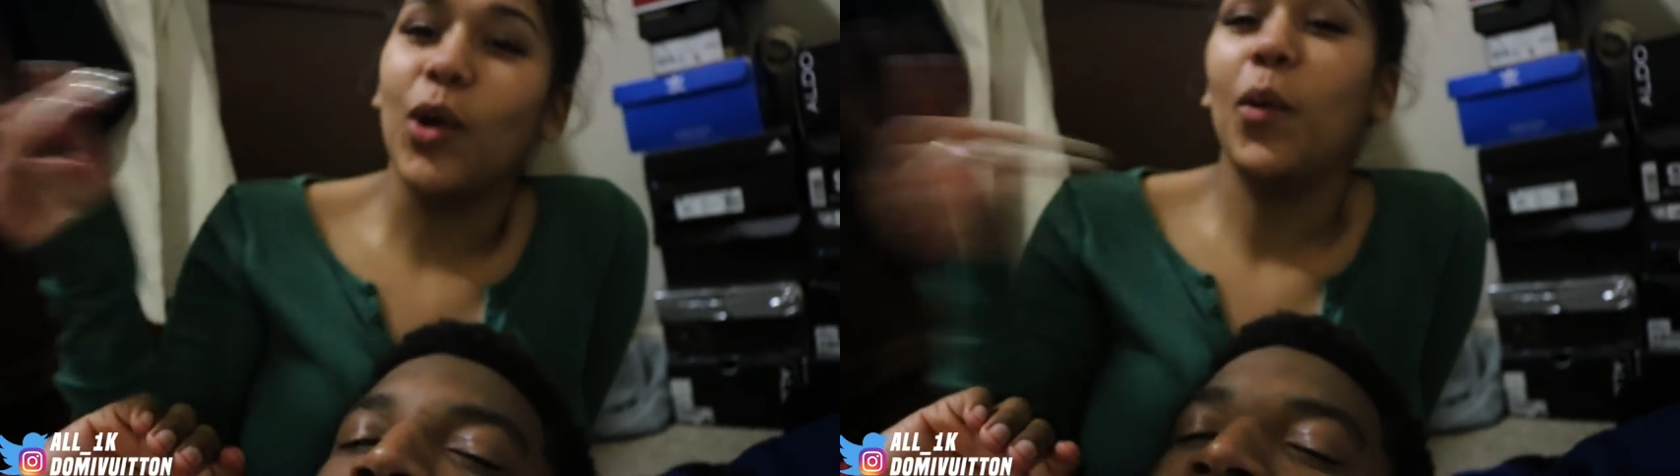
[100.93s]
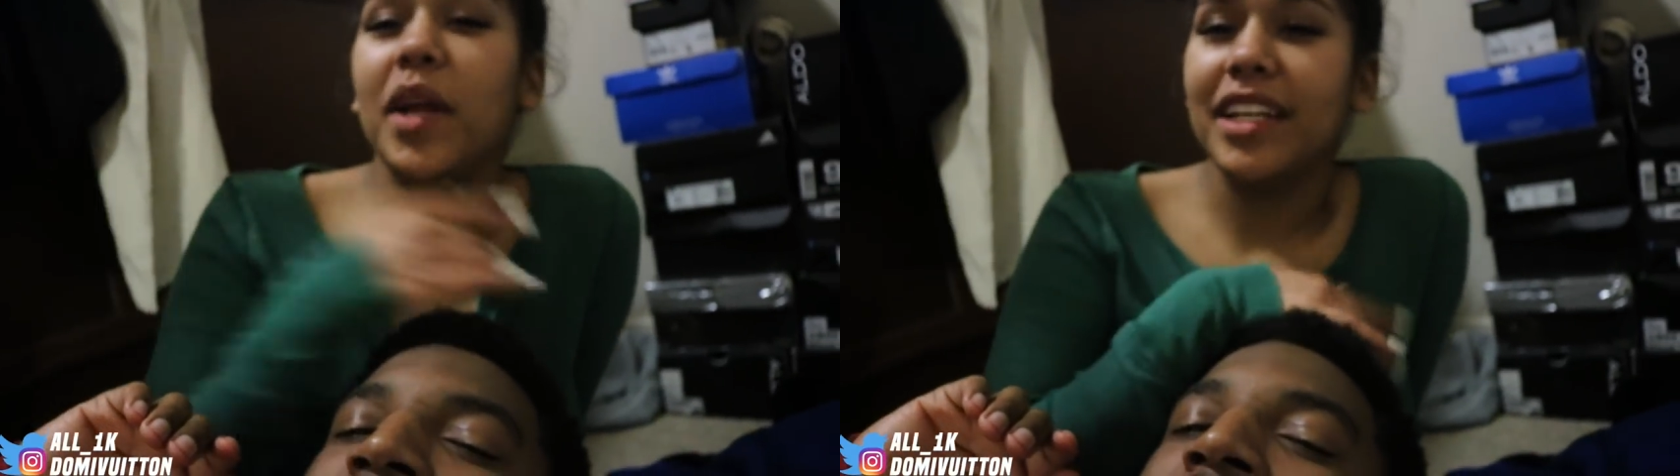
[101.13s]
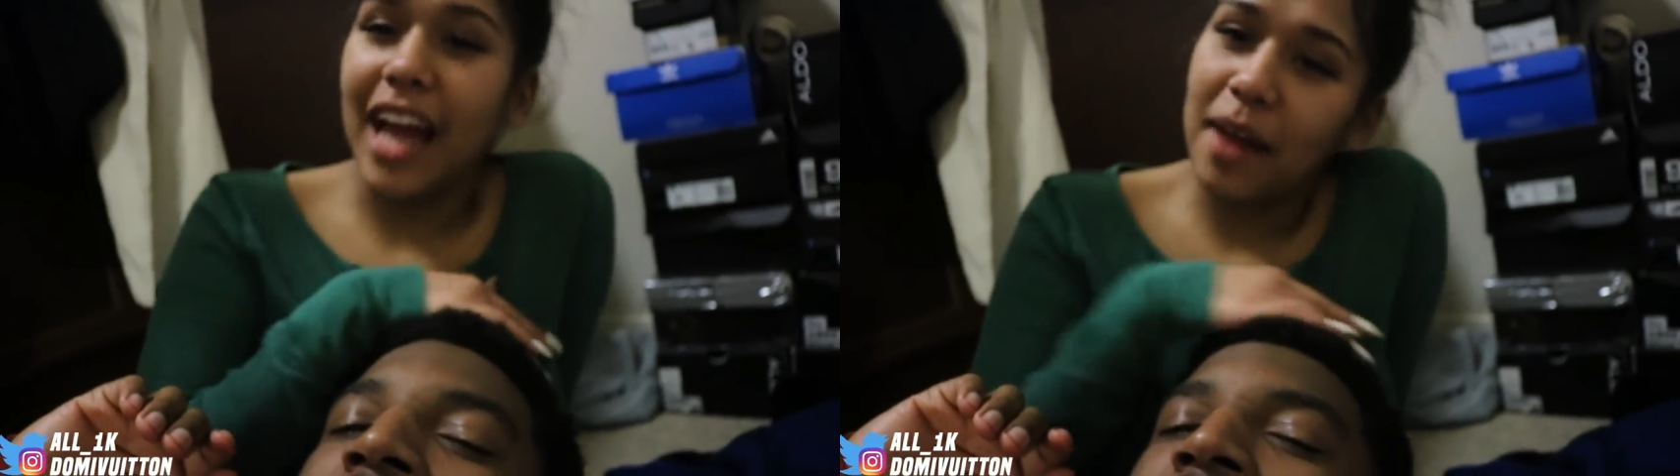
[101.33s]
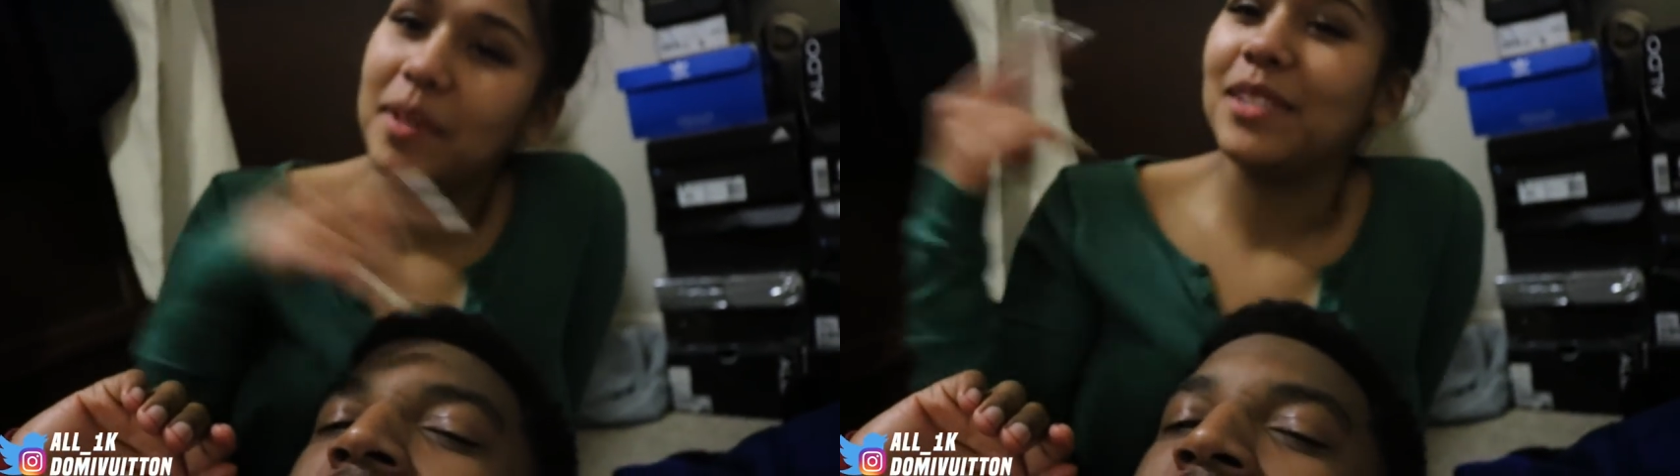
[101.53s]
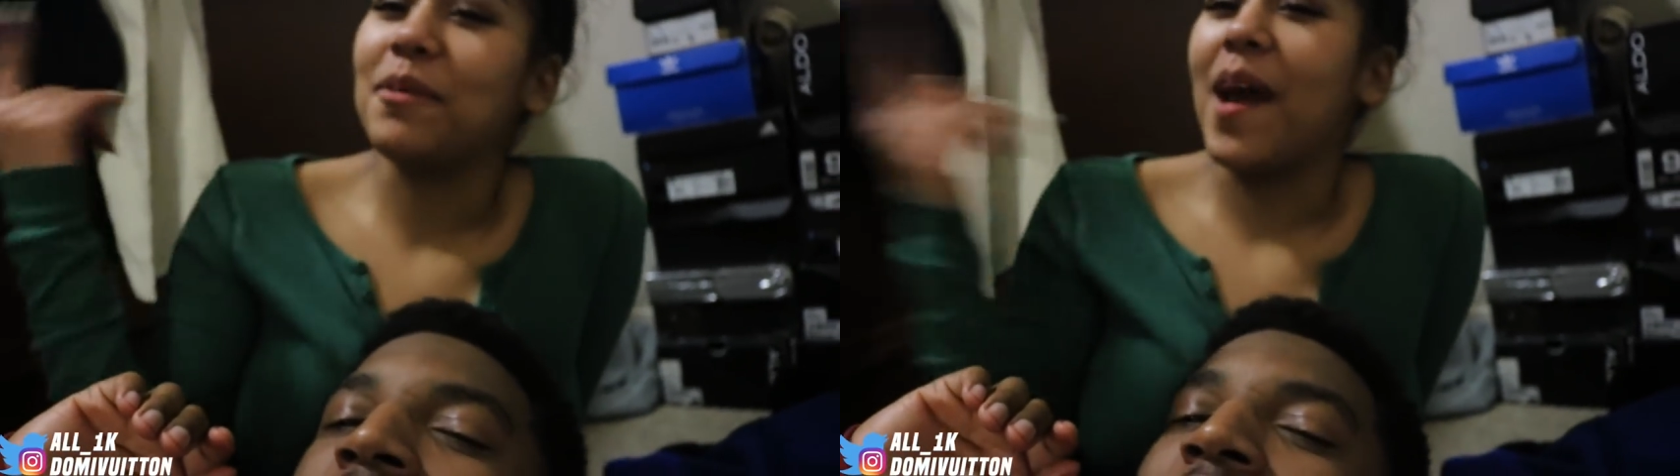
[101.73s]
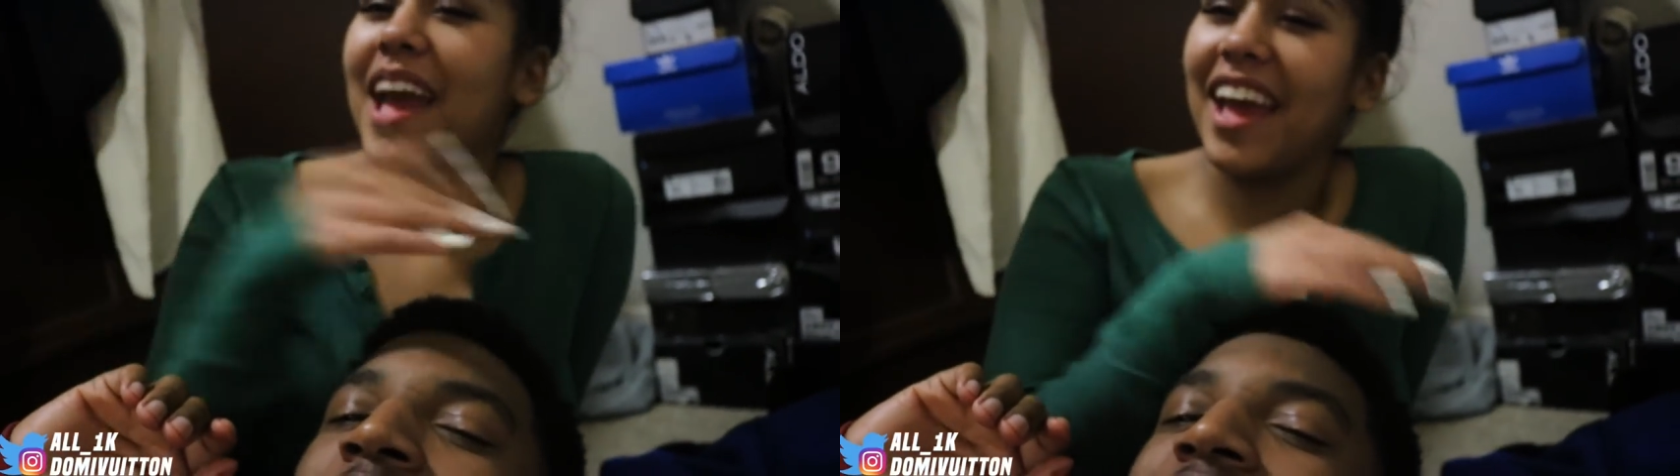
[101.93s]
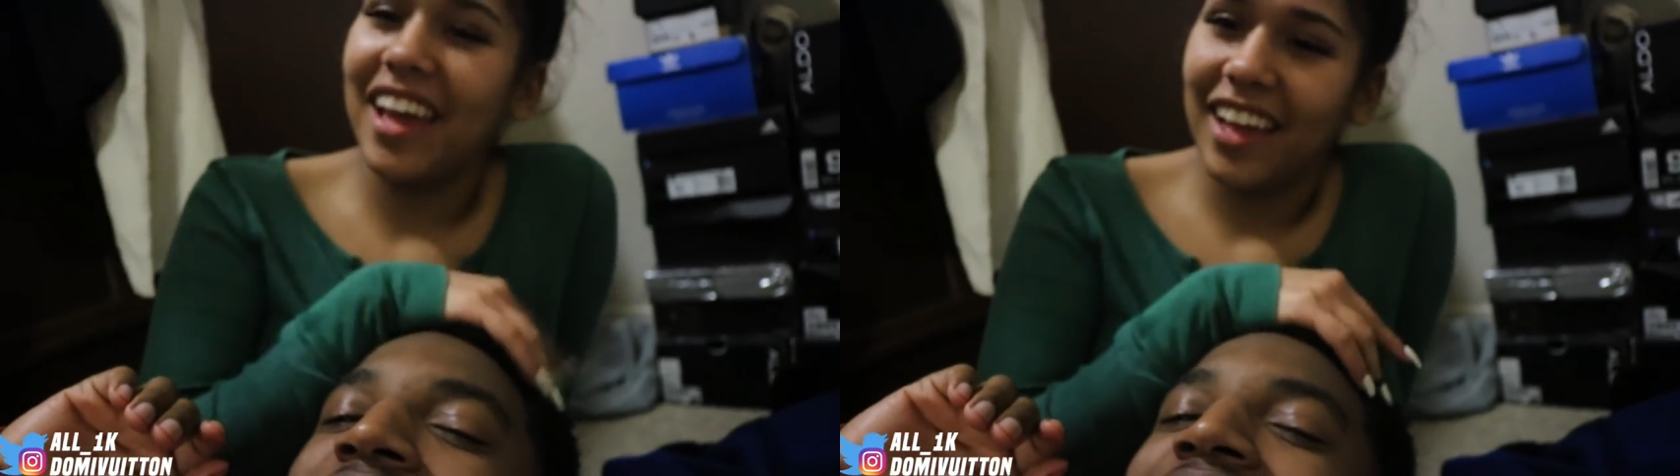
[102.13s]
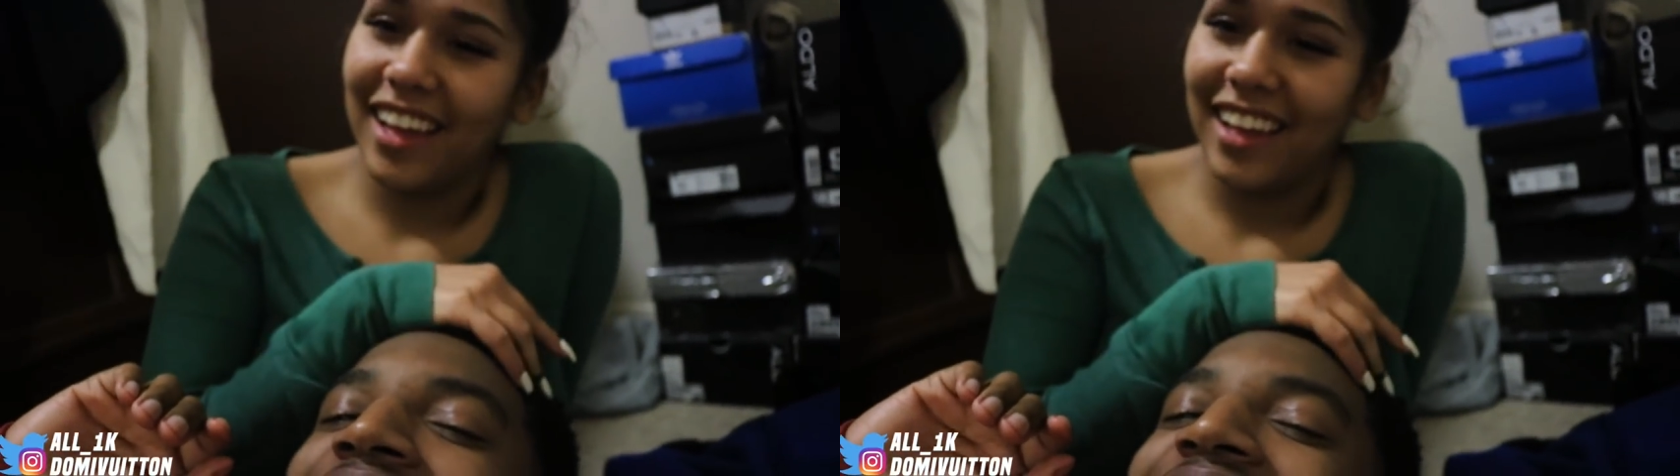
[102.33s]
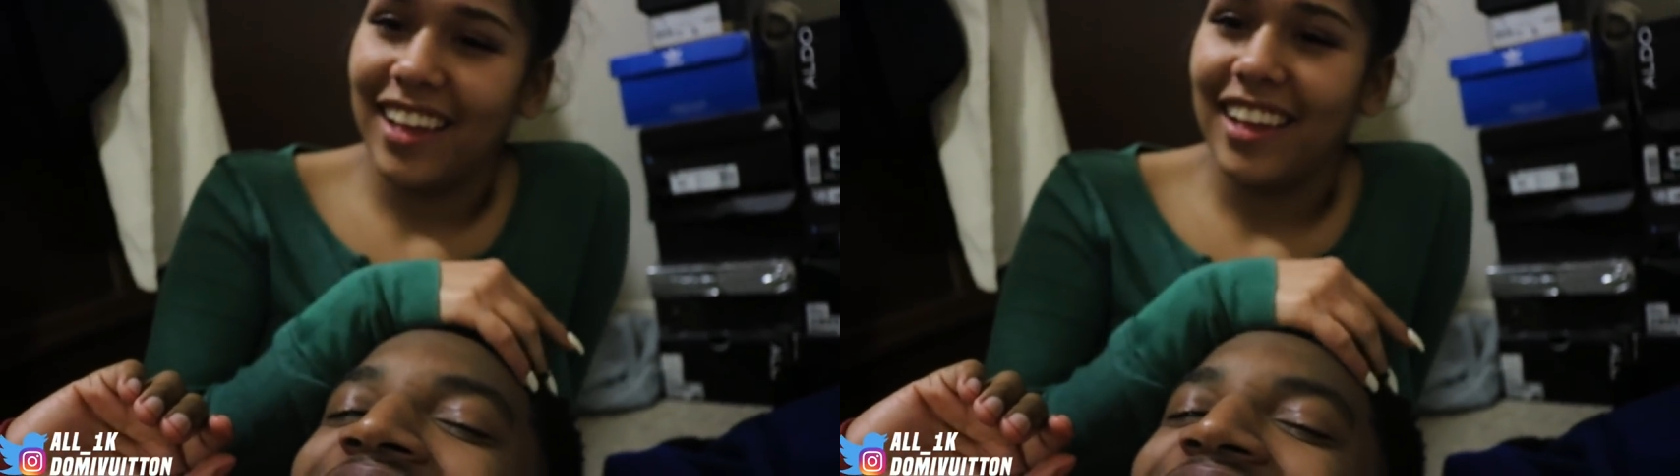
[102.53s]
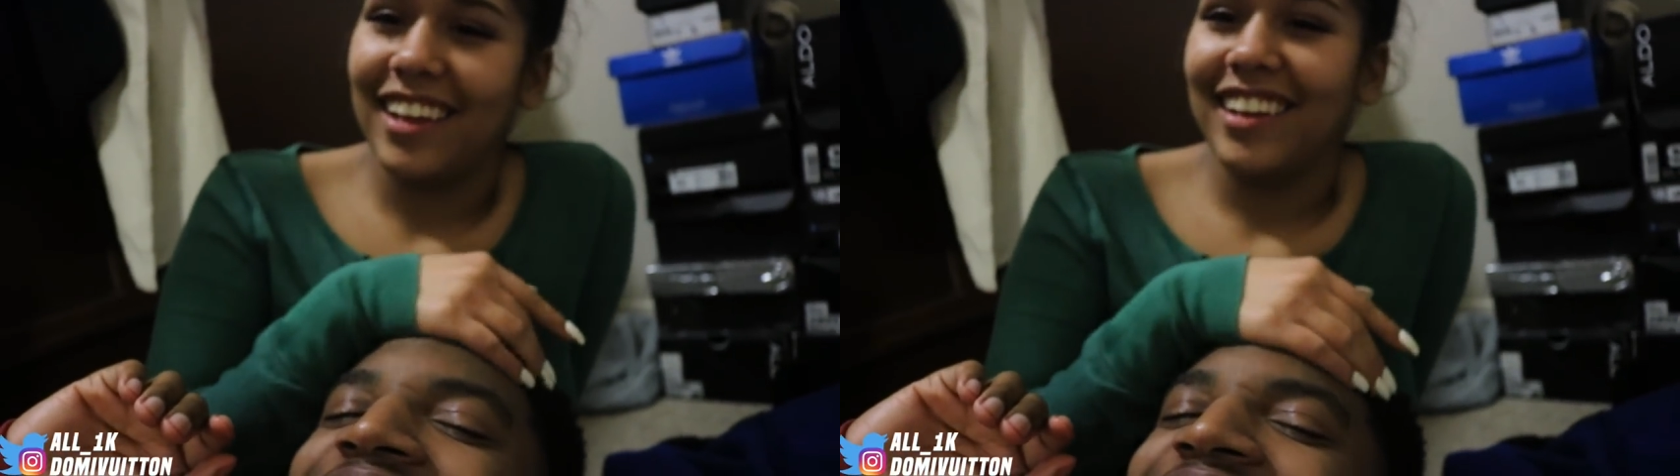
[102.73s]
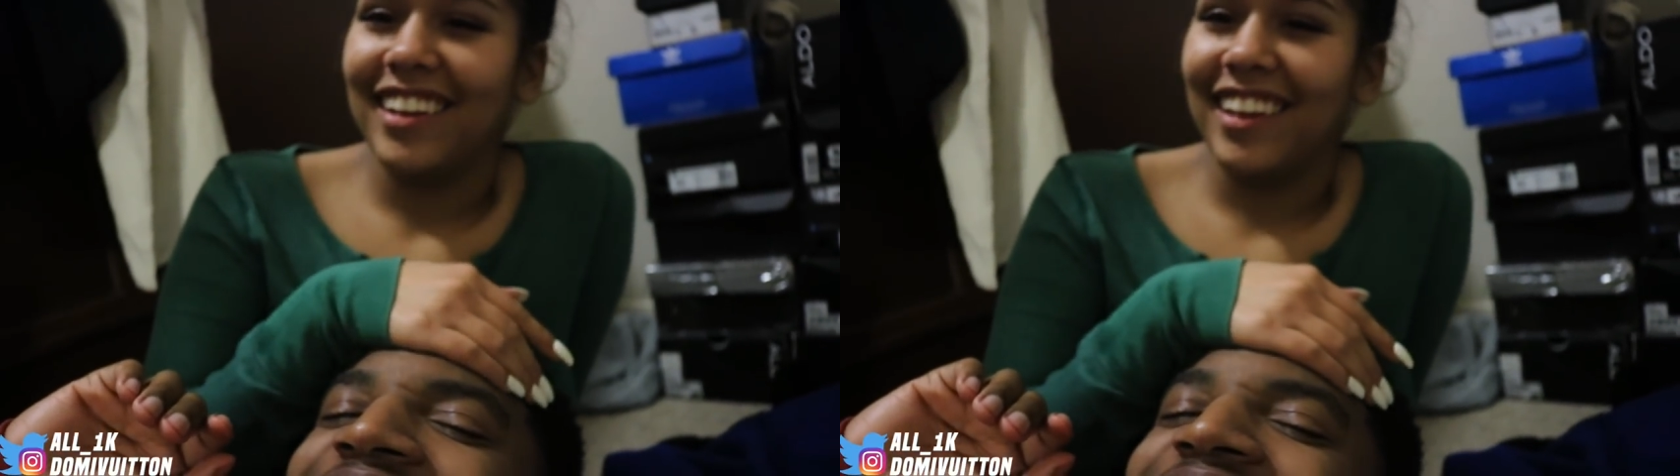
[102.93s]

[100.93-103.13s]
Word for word: Do it Domi's way. Yeah.